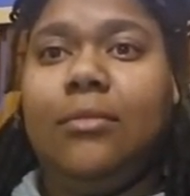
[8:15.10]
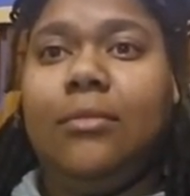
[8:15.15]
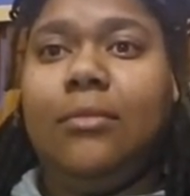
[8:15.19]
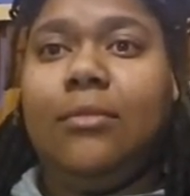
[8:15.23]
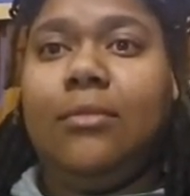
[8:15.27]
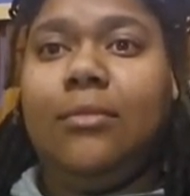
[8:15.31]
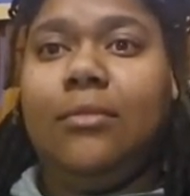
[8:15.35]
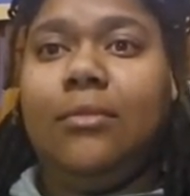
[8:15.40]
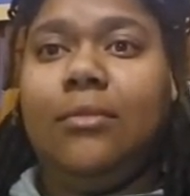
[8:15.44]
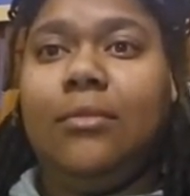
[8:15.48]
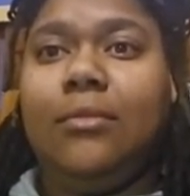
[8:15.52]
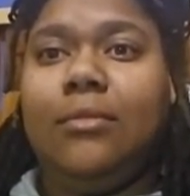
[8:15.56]

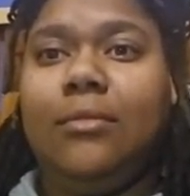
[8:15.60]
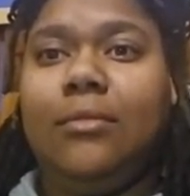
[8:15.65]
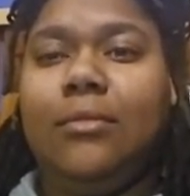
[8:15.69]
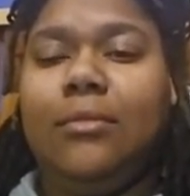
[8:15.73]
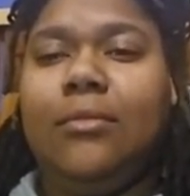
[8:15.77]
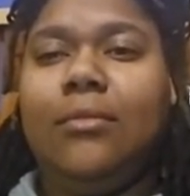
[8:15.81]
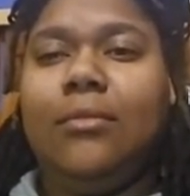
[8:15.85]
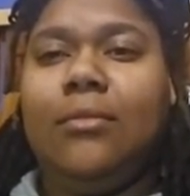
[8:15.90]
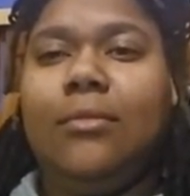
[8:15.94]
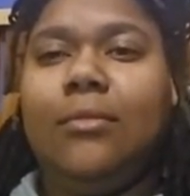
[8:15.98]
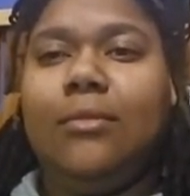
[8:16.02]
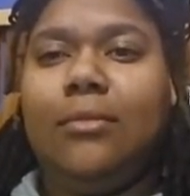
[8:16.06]

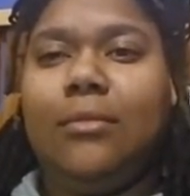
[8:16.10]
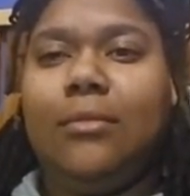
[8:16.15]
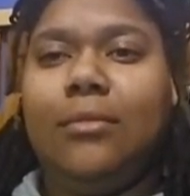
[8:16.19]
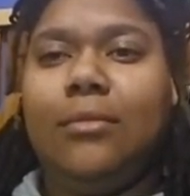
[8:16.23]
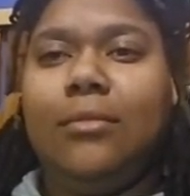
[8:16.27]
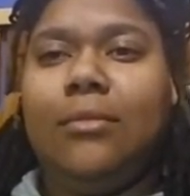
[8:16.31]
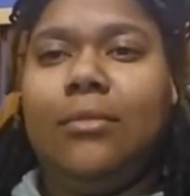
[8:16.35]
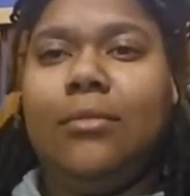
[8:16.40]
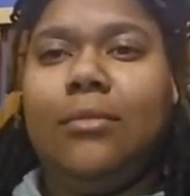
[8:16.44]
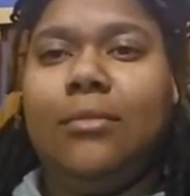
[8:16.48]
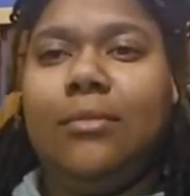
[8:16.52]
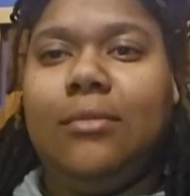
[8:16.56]

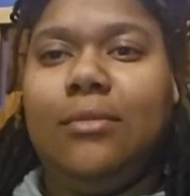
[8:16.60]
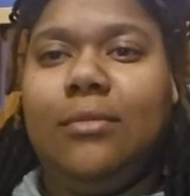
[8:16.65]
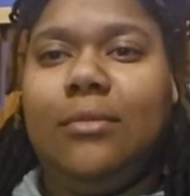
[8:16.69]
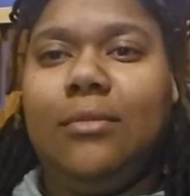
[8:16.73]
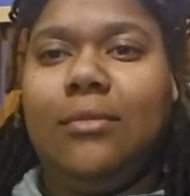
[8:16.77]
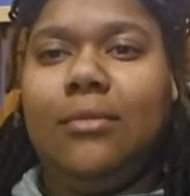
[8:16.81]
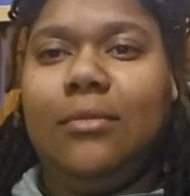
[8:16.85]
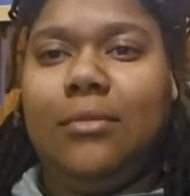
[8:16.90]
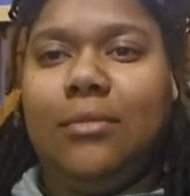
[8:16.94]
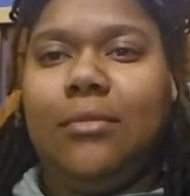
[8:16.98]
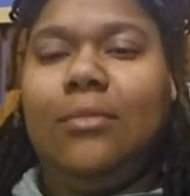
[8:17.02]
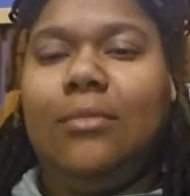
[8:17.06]

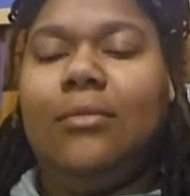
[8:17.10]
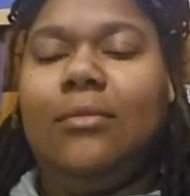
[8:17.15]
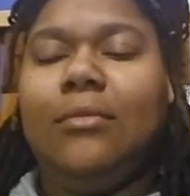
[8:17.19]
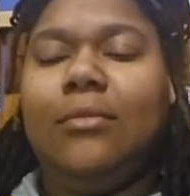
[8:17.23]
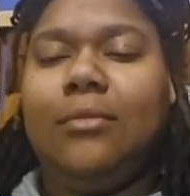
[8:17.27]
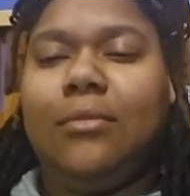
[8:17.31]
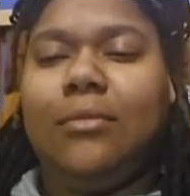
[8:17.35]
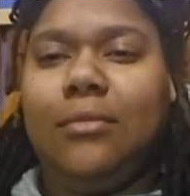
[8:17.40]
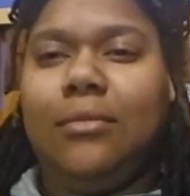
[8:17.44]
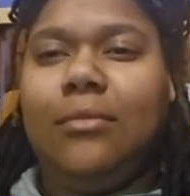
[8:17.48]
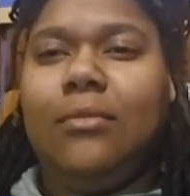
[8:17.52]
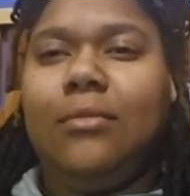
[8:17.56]

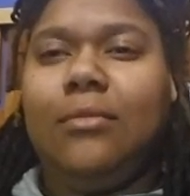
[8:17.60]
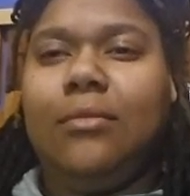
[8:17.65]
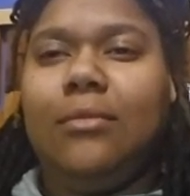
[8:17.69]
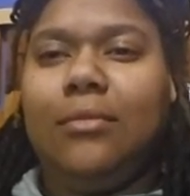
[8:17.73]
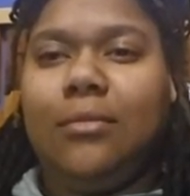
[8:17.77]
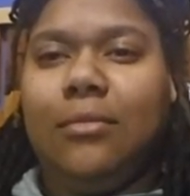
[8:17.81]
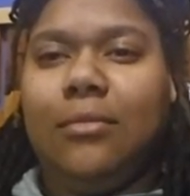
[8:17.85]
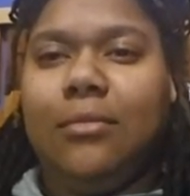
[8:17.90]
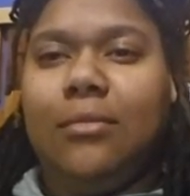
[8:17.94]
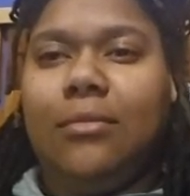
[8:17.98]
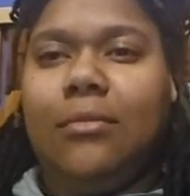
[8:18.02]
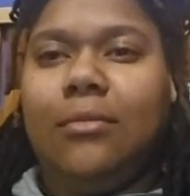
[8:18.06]

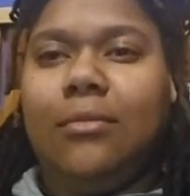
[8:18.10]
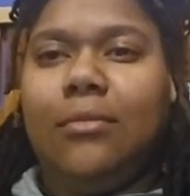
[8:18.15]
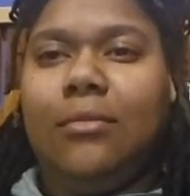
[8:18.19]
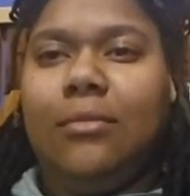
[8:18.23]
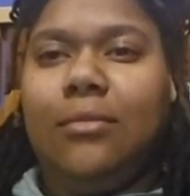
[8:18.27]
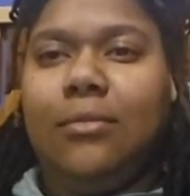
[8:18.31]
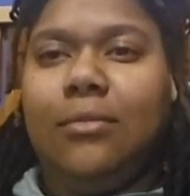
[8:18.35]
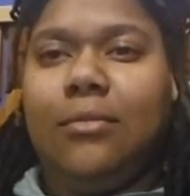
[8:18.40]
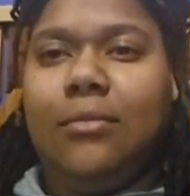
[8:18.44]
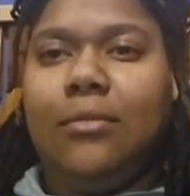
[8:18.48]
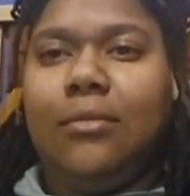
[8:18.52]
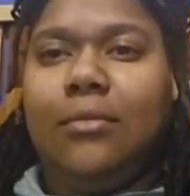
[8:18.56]

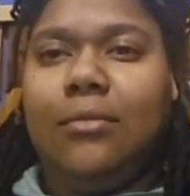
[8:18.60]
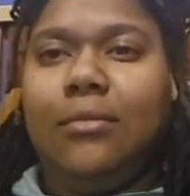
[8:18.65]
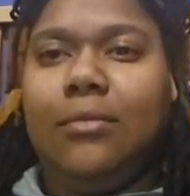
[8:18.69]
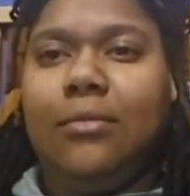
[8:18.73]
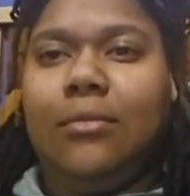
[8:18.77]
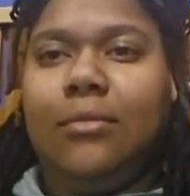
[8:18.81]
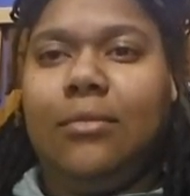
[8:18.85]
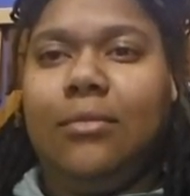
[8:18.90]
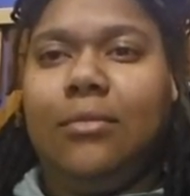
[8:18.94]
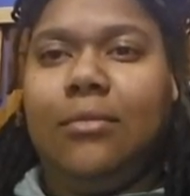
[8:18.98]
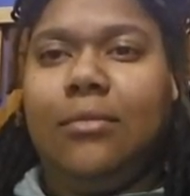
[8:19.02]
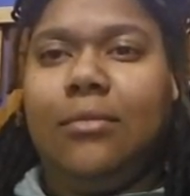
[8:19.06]

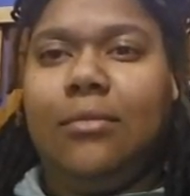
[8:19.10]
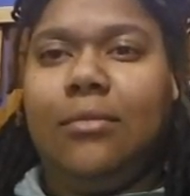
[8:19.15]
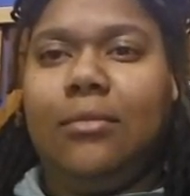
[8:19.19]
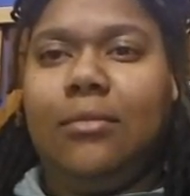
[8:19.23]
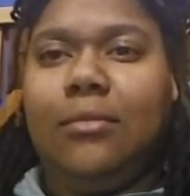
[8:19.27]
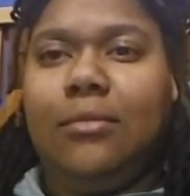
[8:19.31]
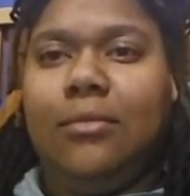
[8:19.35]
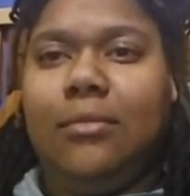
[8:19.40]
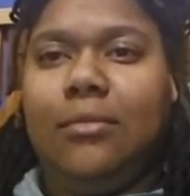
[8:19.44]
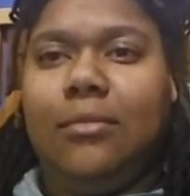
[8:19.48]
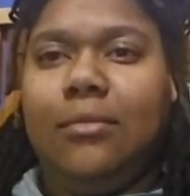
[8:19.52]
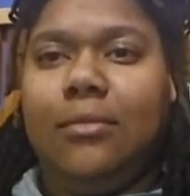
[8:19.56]

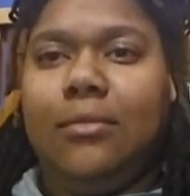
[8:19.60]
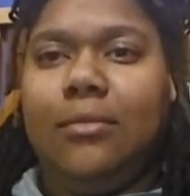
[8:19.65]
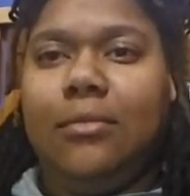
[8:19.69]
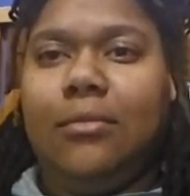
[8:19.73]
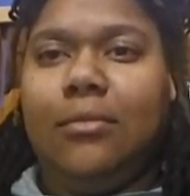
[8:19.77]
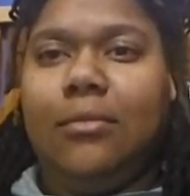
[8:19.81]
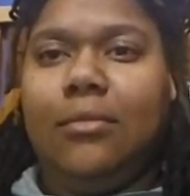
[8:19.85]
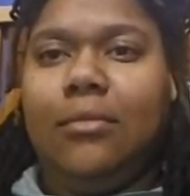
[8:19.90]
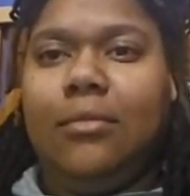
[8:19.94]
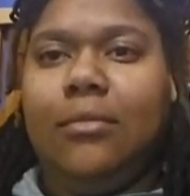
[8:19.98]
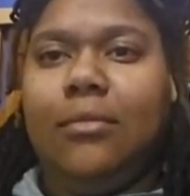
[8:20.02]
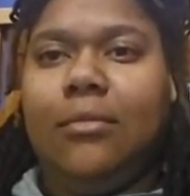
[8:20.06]

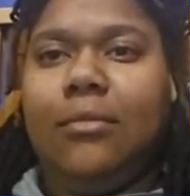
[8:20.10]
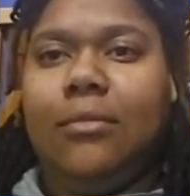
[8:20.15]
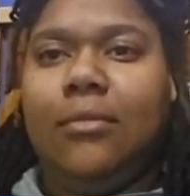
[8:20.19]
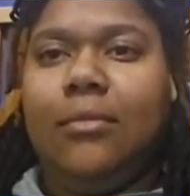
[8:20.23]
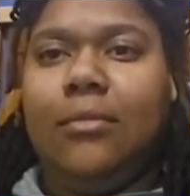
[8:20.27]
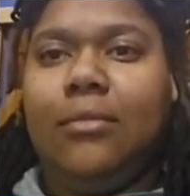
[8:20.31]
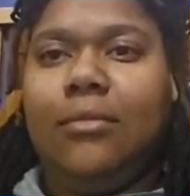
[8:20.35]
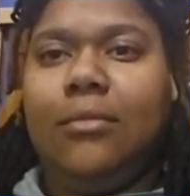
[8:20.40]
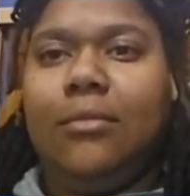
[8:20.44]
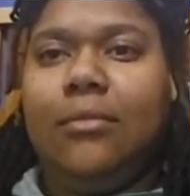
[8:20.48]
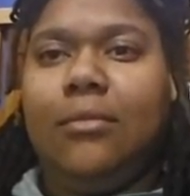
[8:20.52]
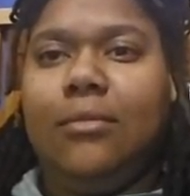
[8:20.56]

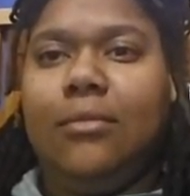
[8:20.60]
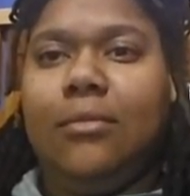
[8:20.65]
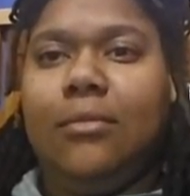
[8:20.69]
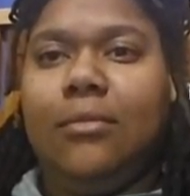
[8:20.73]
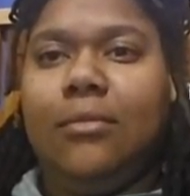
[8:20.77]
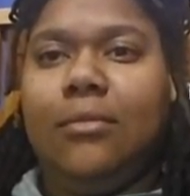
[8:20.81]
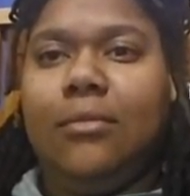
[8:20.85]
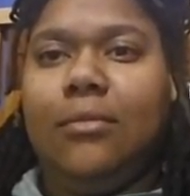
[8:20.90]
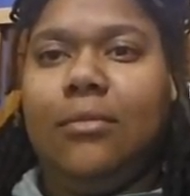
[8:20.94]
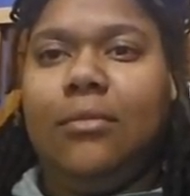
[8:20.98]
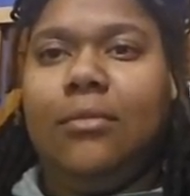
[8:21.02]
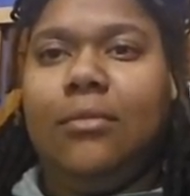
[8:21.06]

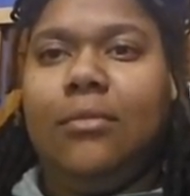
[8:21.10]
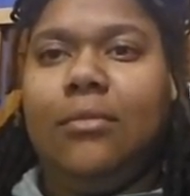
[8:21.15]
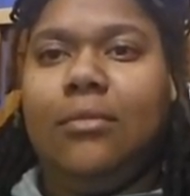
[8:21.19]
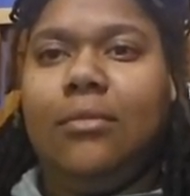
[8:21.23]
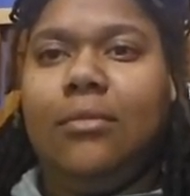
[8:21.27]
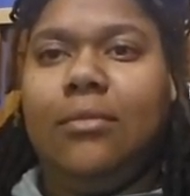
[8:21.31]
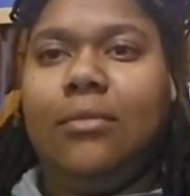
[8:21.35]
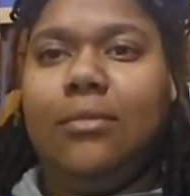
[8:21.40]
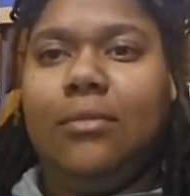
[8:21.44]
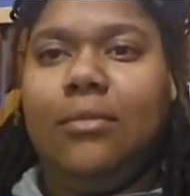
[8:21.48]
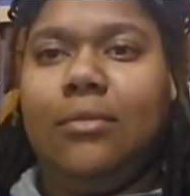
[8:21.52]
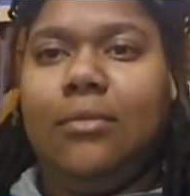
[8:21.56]

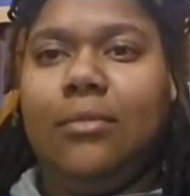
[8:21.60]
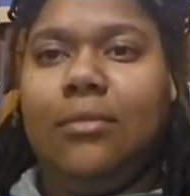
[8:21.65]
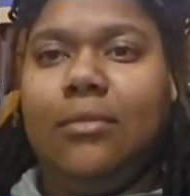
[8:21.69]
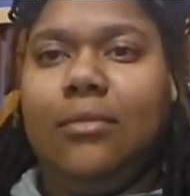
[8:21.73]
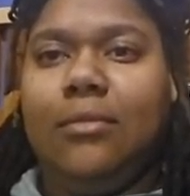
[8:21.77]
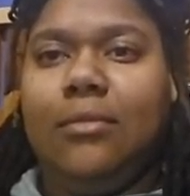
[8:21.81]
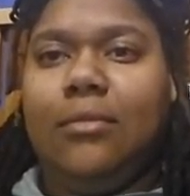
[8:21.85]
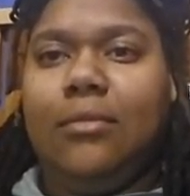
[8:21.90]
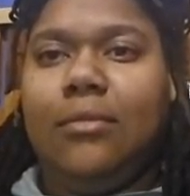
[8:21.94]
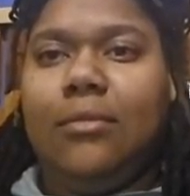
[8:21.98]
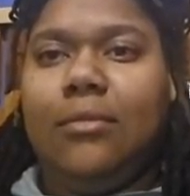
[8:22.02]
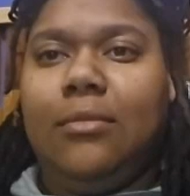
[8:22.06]

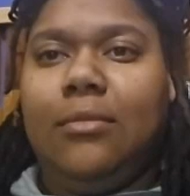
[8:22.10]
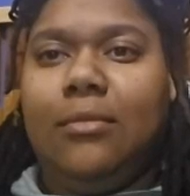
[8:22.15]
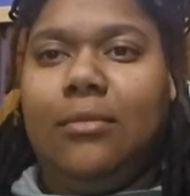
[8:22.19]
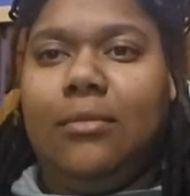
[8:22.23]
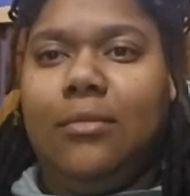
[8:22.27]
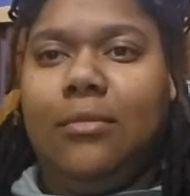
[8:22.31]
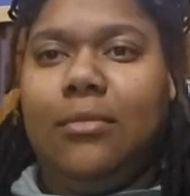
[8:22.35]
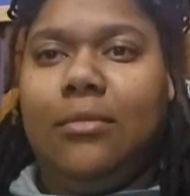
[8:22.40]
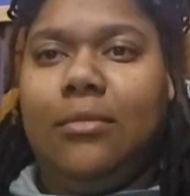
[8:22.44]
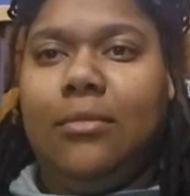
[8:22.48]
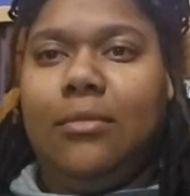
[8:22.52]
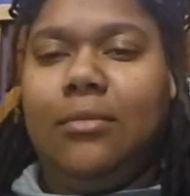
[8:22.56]

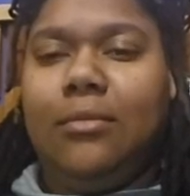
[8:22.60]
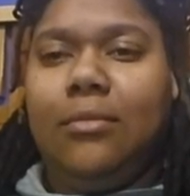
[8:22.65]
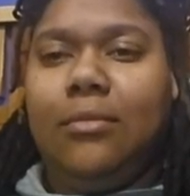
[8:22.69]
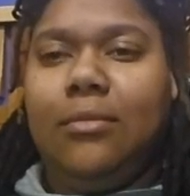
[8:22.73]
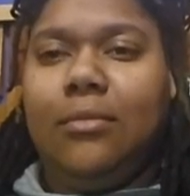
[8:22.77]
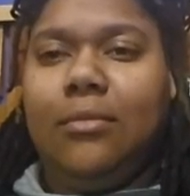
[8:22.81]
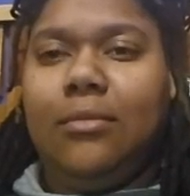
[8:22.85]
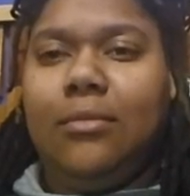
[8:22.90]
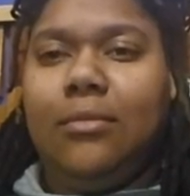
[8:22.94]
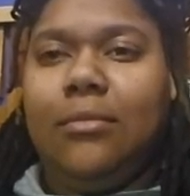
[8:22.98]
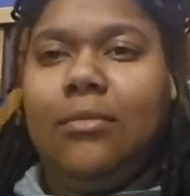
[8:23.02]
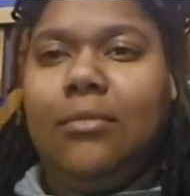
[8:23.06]
[no speech]